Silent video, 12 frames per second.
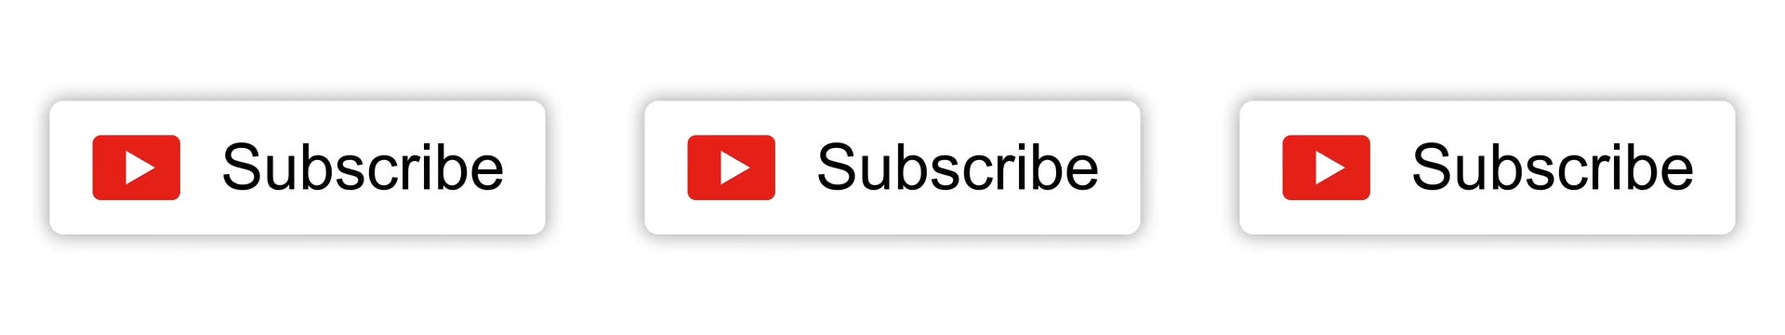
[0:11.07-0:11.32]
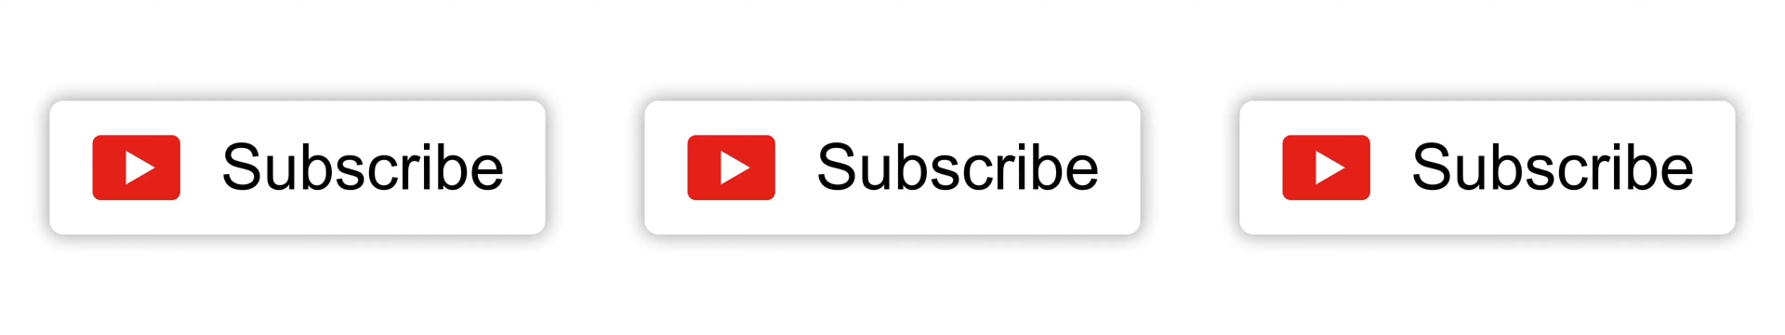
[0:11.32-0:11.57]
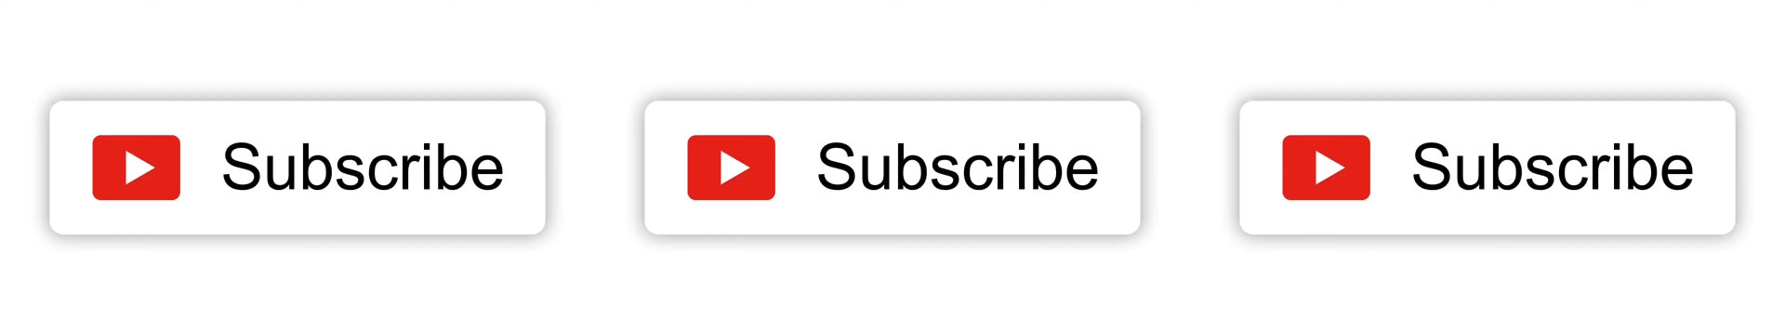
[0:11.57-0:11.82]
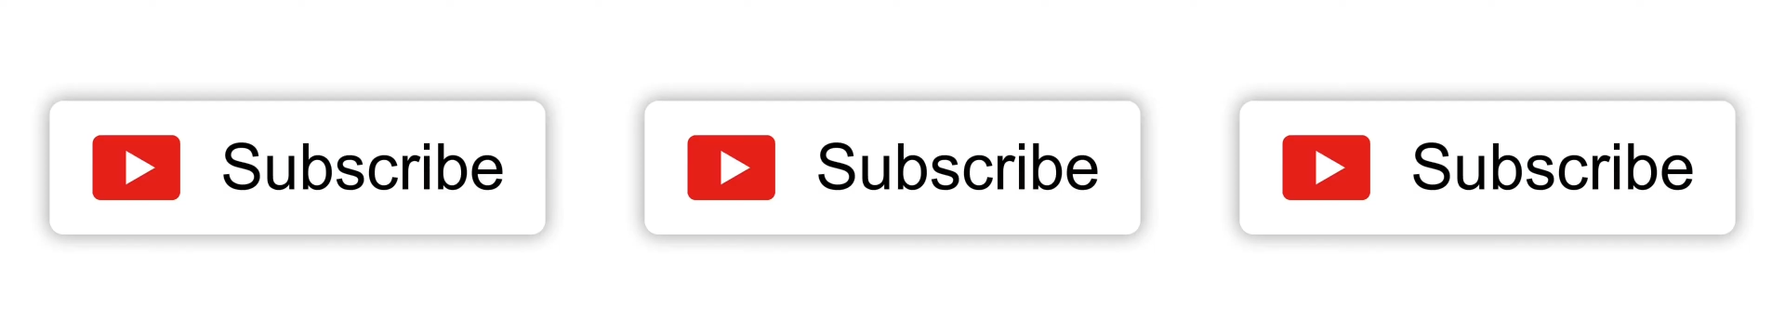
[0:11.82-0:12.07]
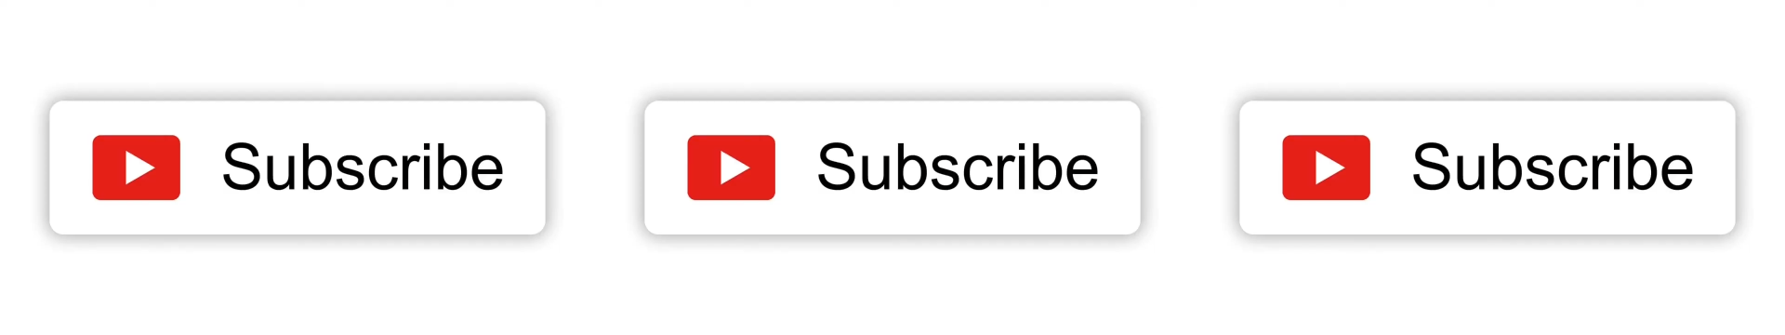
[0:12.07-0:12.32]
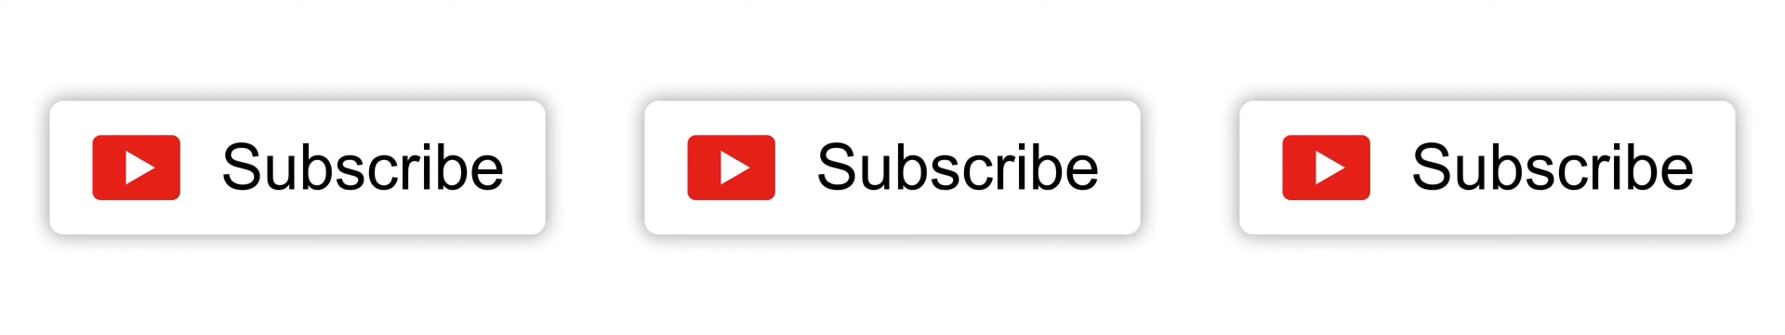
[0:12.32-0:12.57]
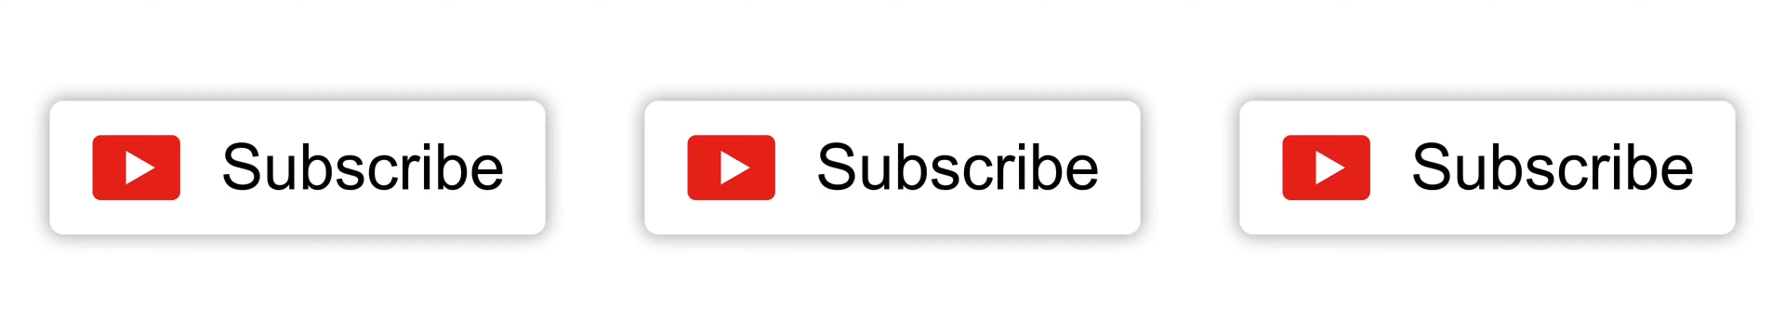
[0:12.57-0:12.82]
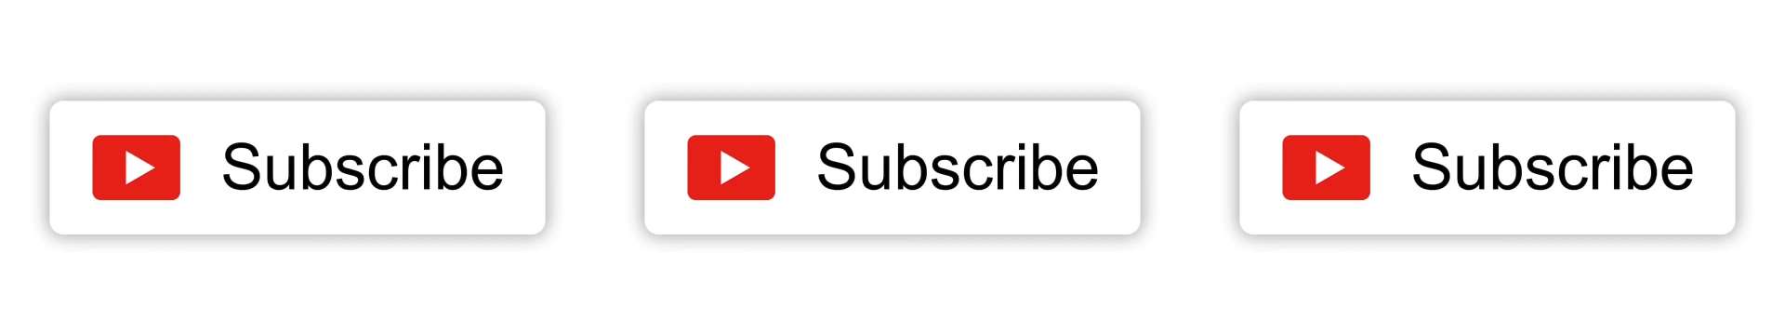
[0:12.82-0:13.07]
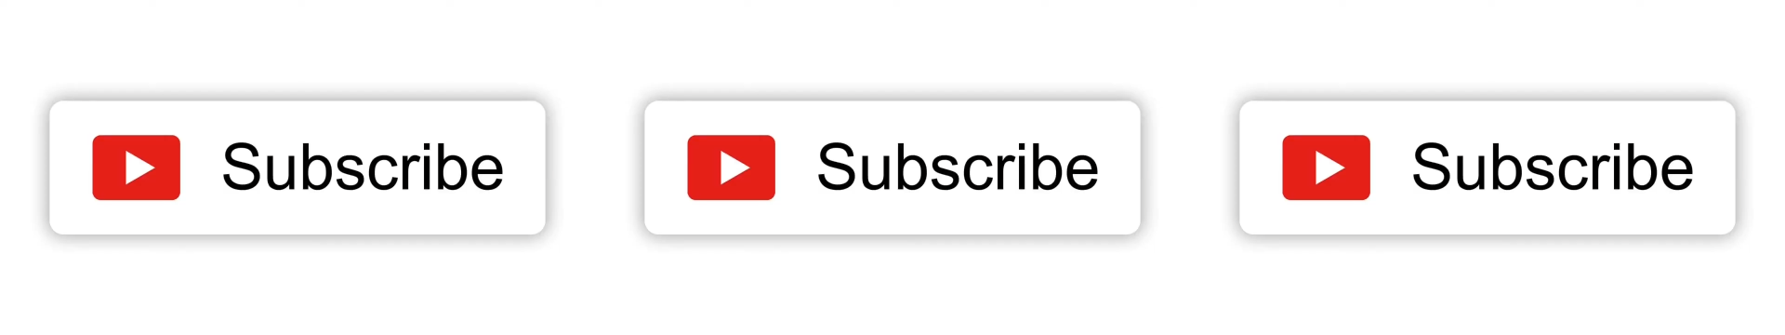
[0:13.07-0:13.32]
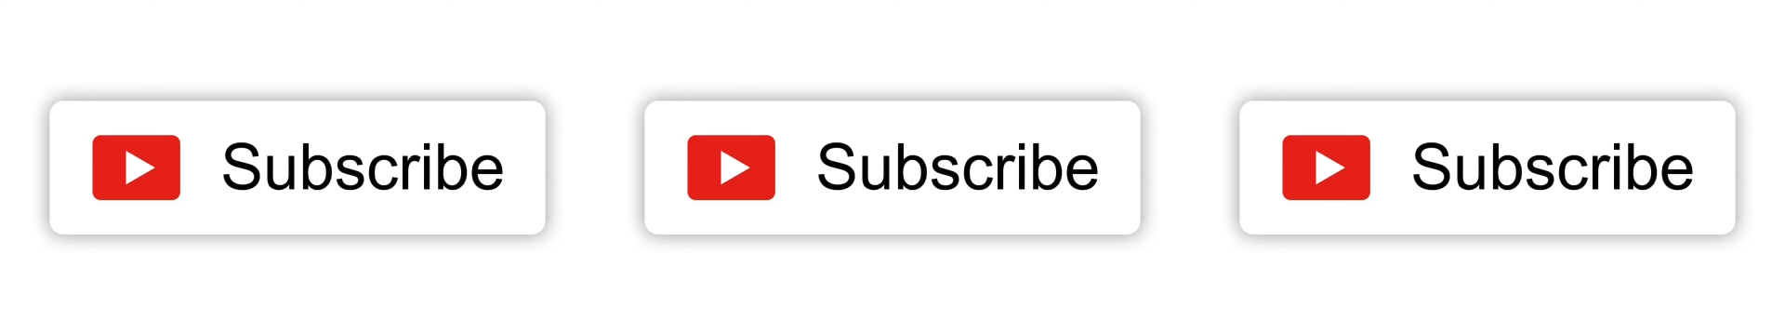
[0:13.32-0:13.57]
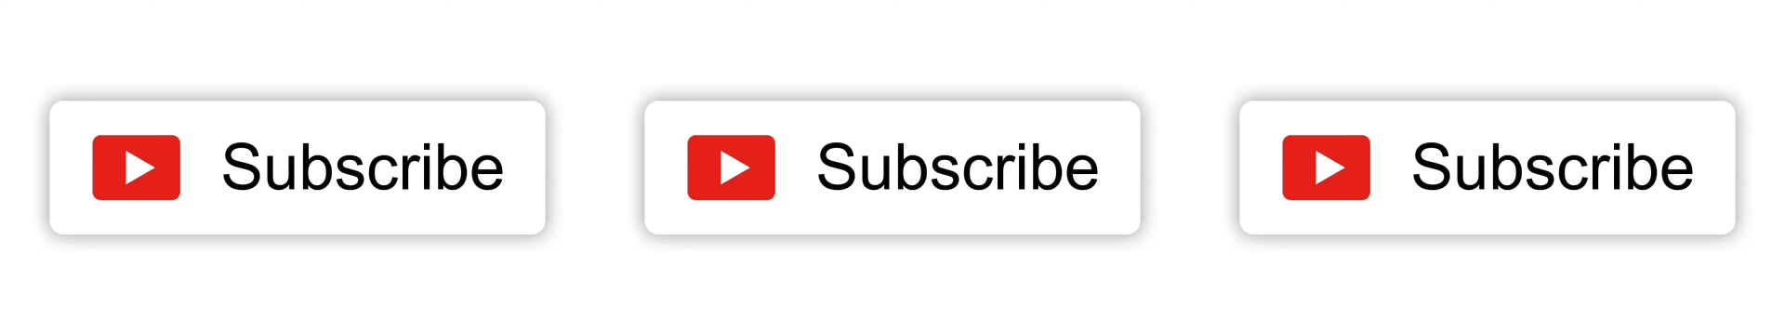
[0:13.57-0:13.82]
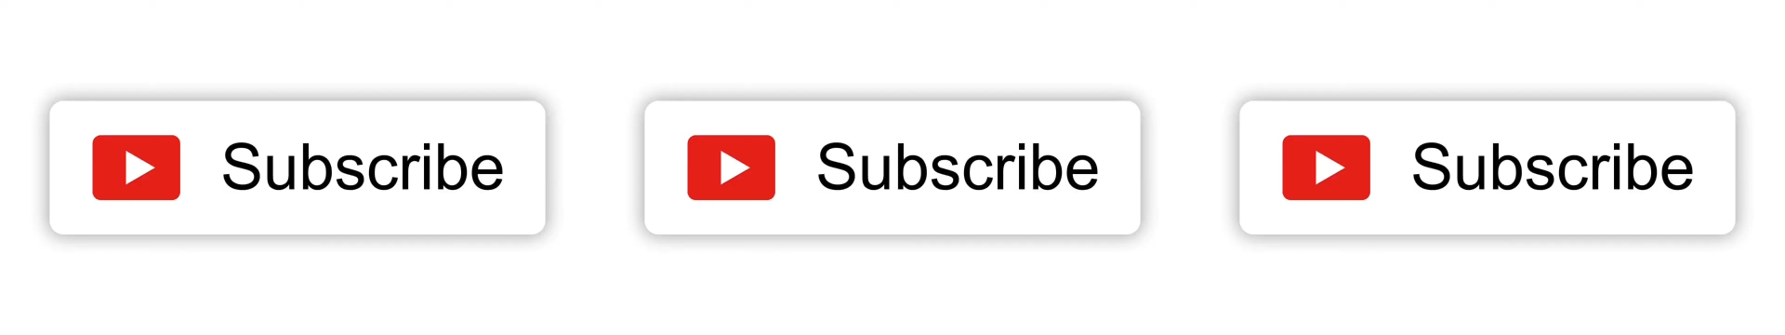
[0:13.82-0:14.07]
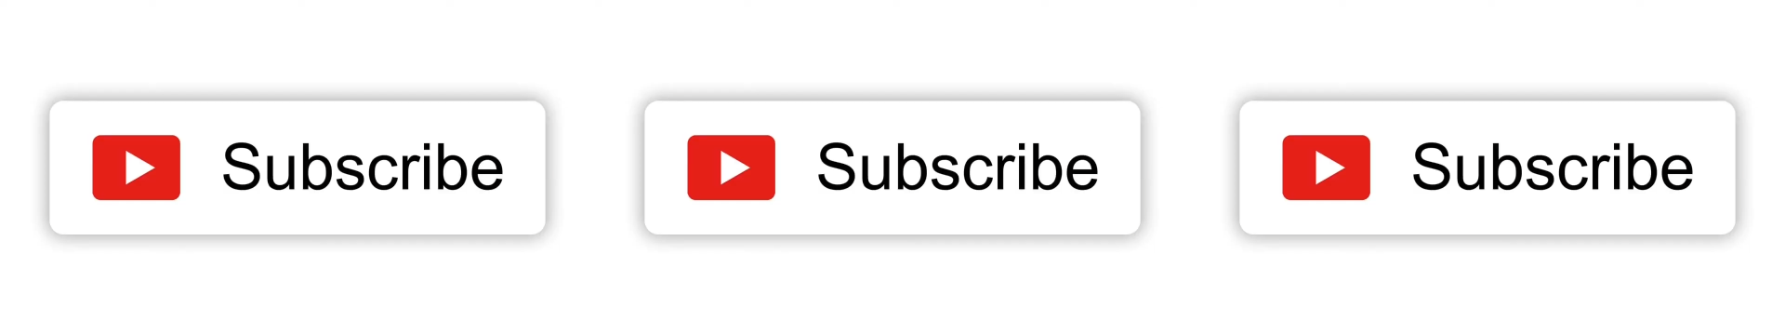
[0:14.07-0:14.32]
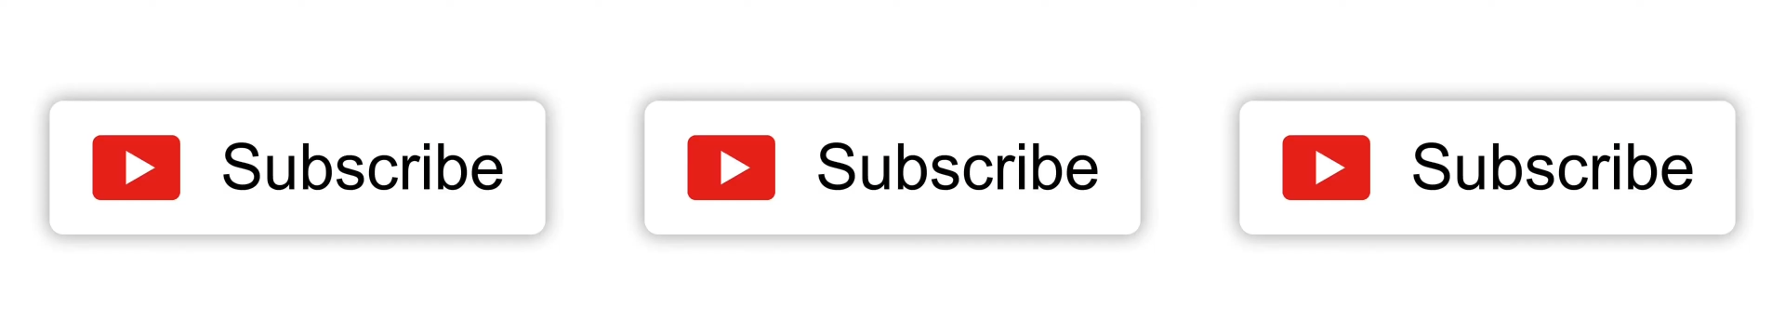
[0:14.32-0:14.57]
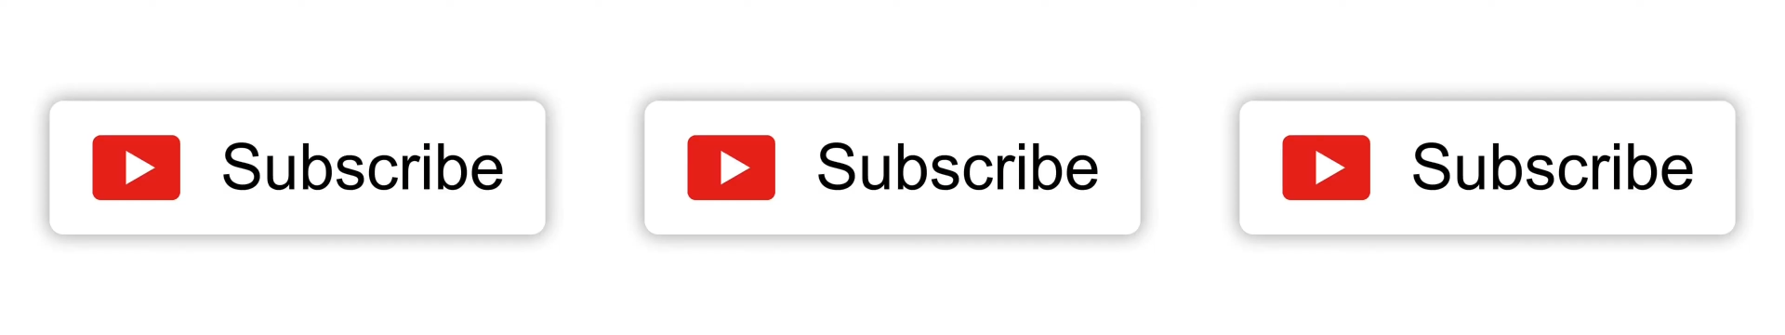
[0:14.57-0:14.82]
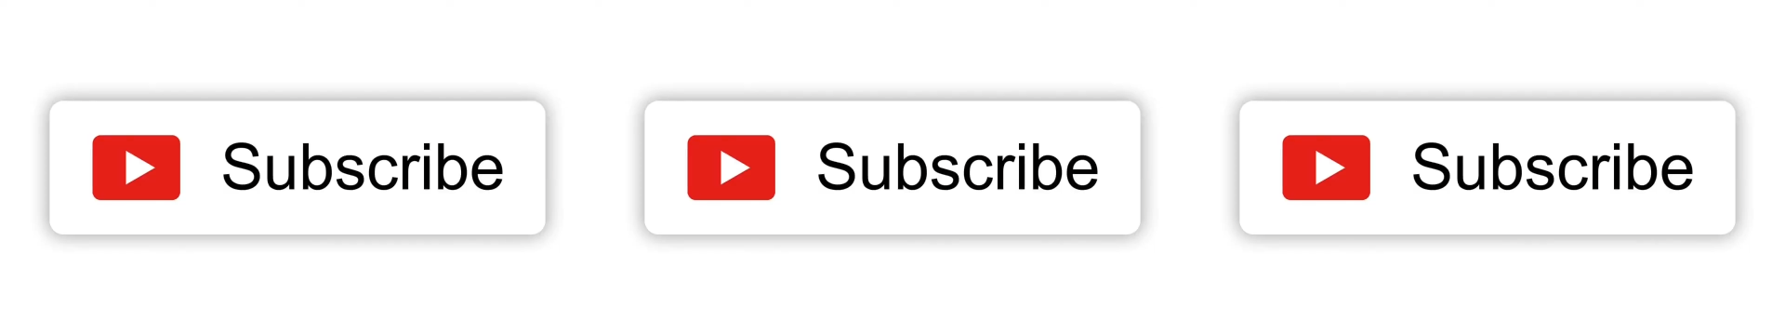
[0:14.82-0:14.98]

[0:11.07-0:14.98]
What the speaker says: Nobody's mouth can be seen.